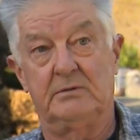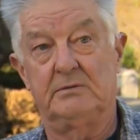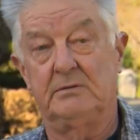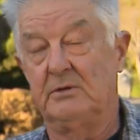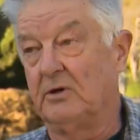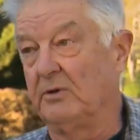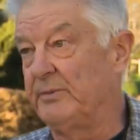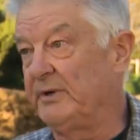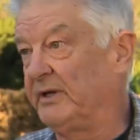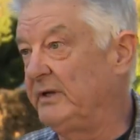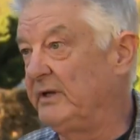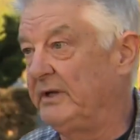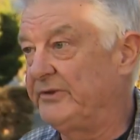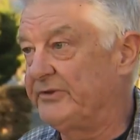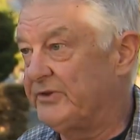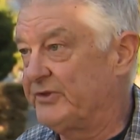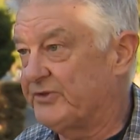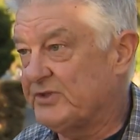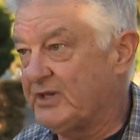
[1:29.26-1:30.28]
nobody
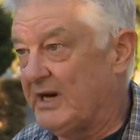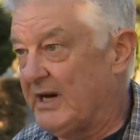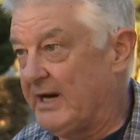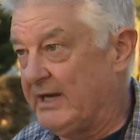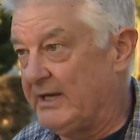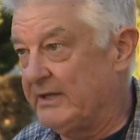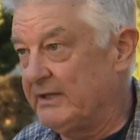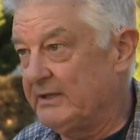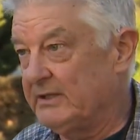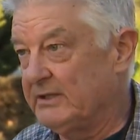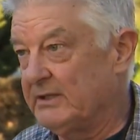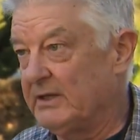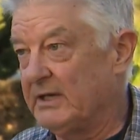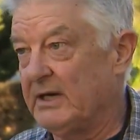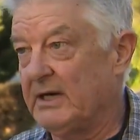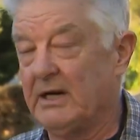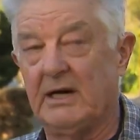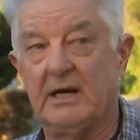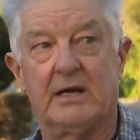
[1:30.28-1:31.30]
needs this guy
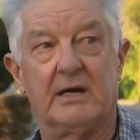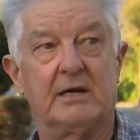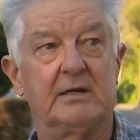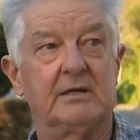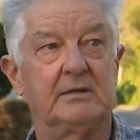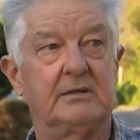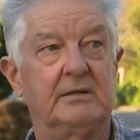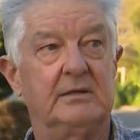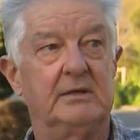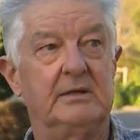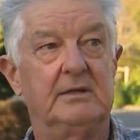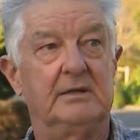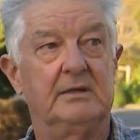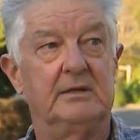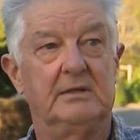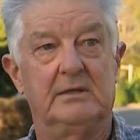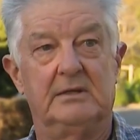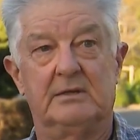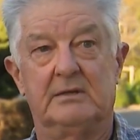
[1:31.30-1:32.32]
uh,
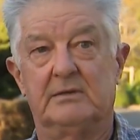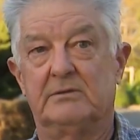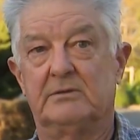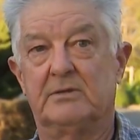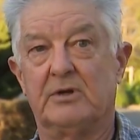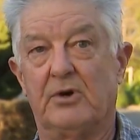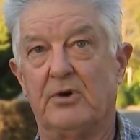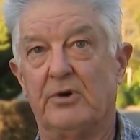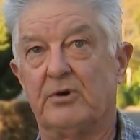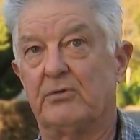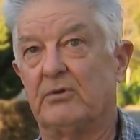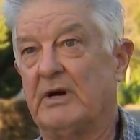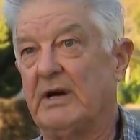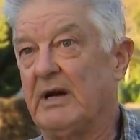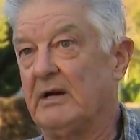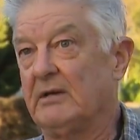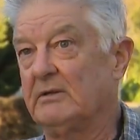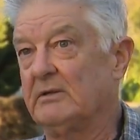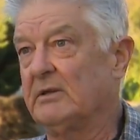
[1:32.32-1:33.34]
going
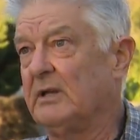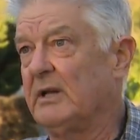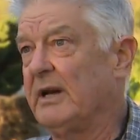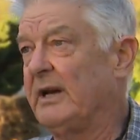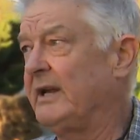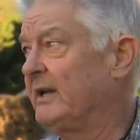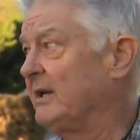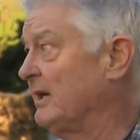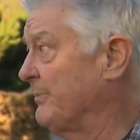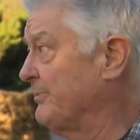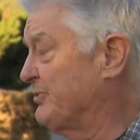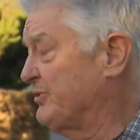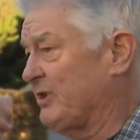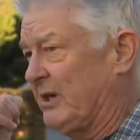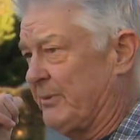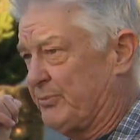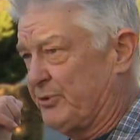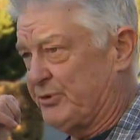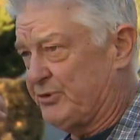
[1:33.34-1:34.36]
around lighting up
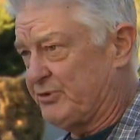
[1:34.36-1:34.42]
cypress